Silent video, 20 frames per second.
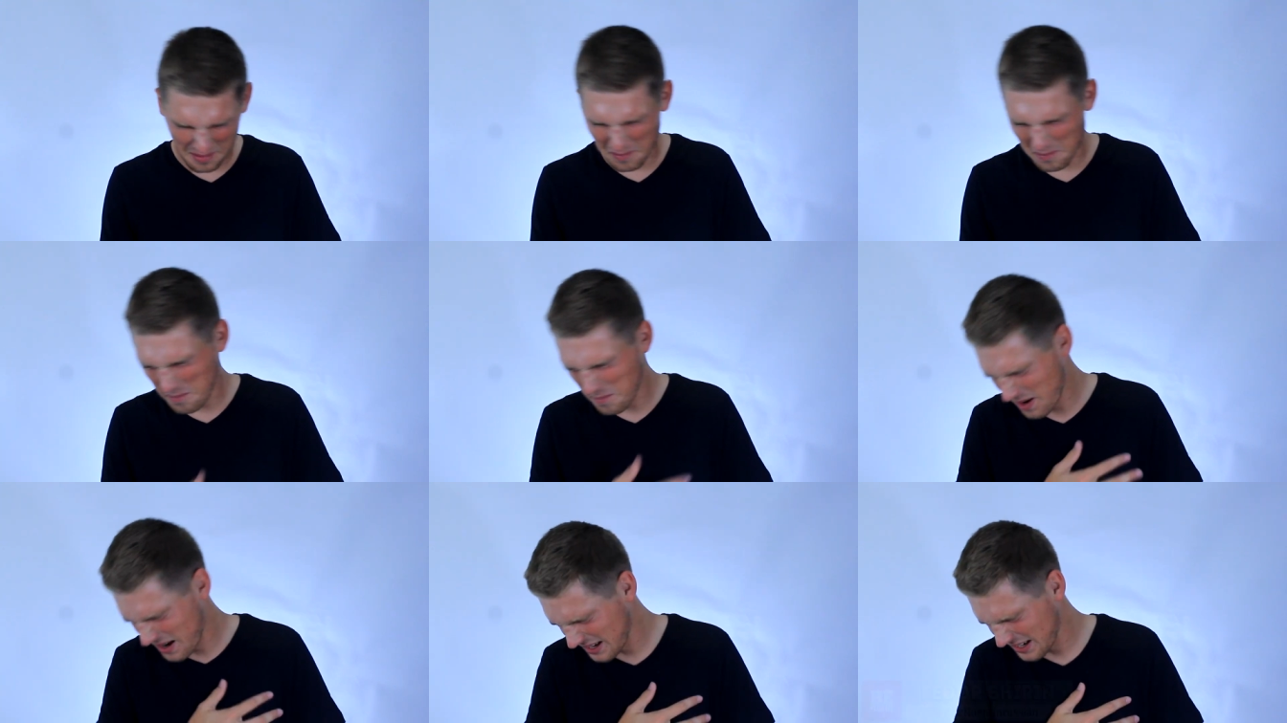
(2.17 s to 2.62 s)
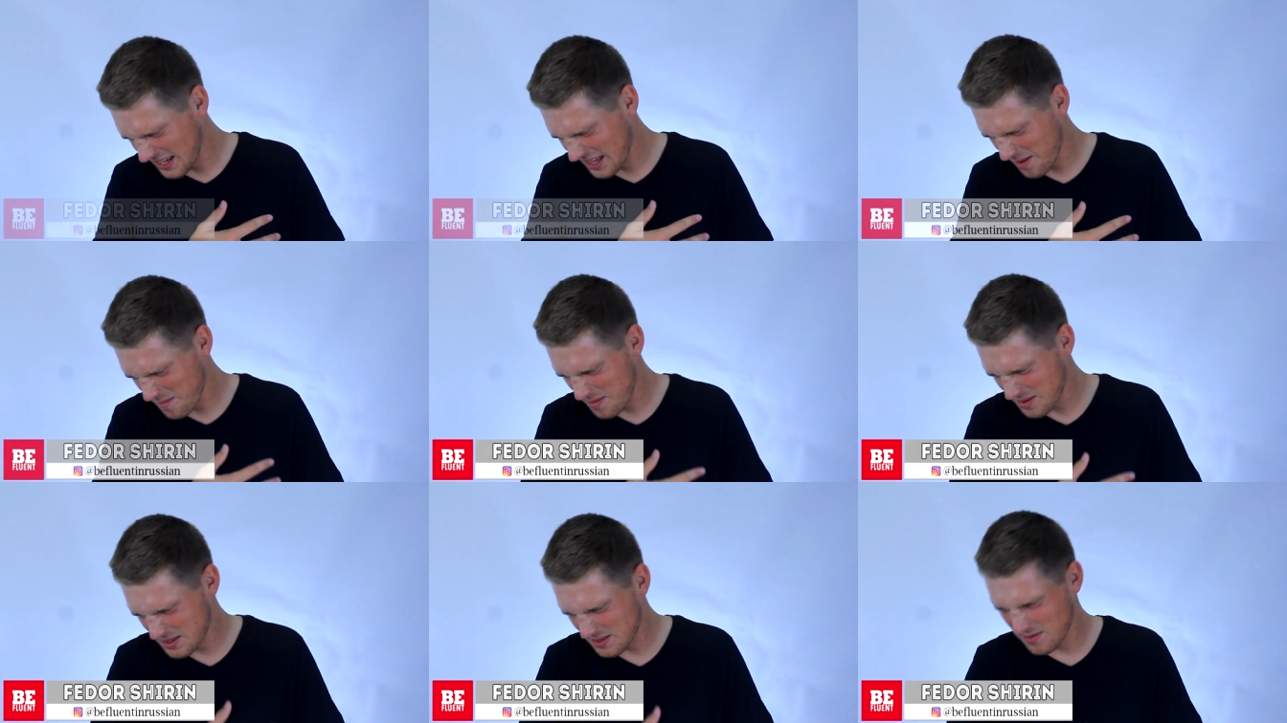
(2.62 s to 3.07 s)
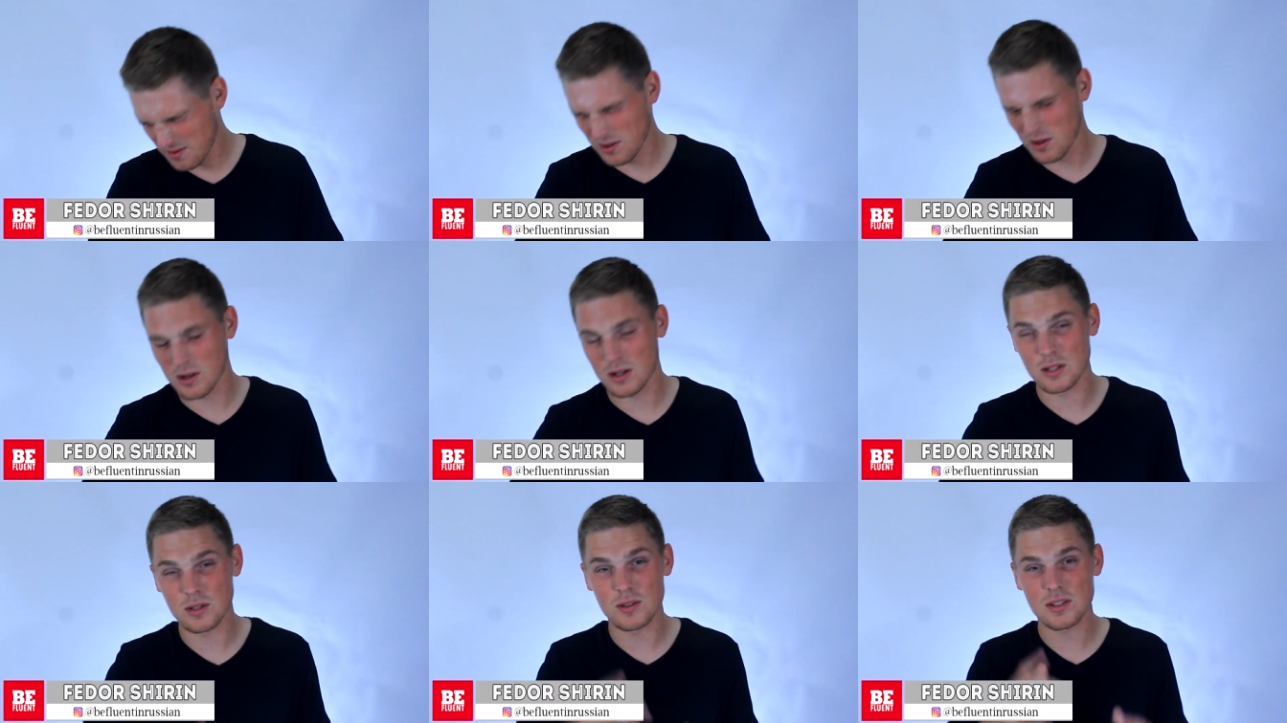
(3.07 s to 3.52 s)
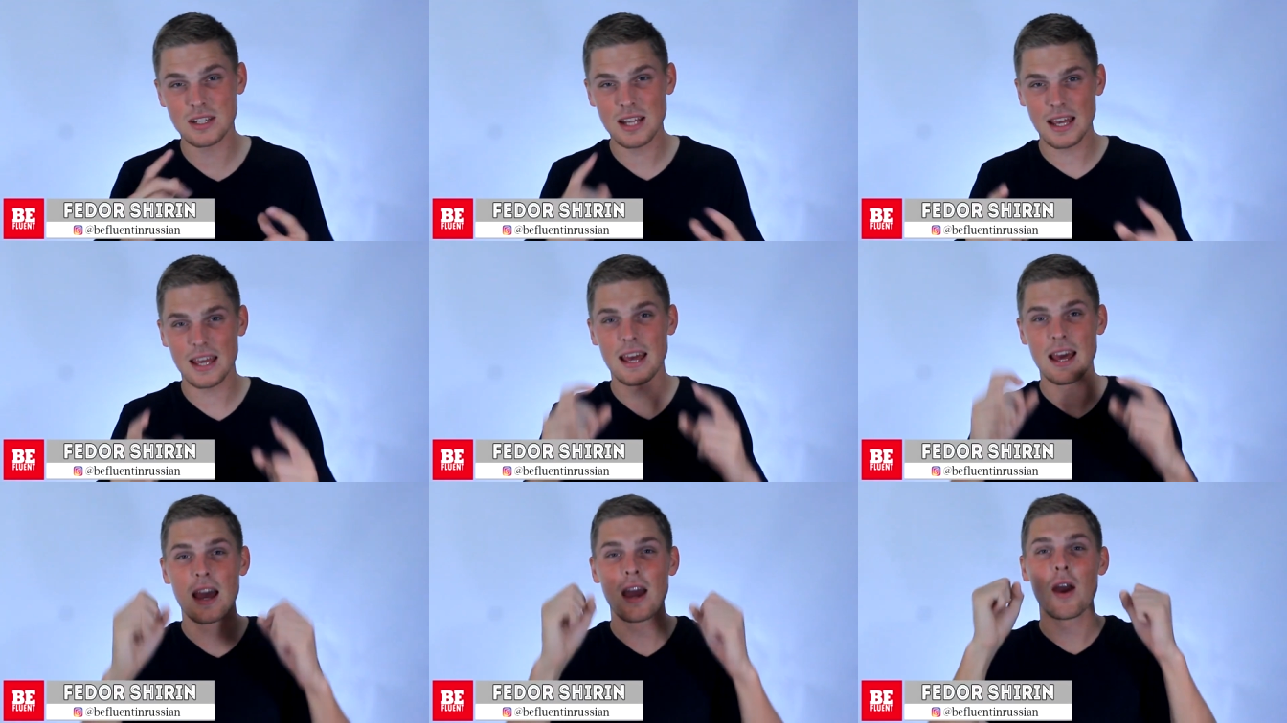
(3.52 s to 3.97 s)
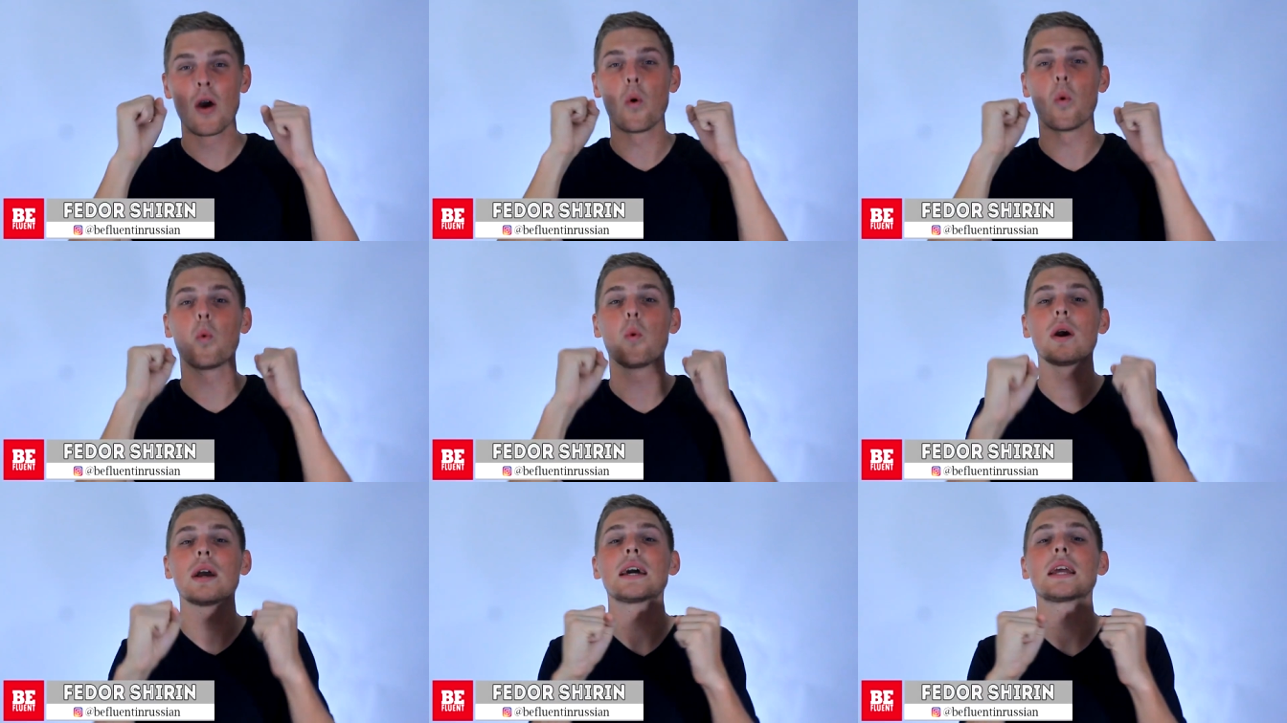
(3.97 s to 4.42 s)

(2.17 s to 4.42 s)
My name is Fedor. Today, we're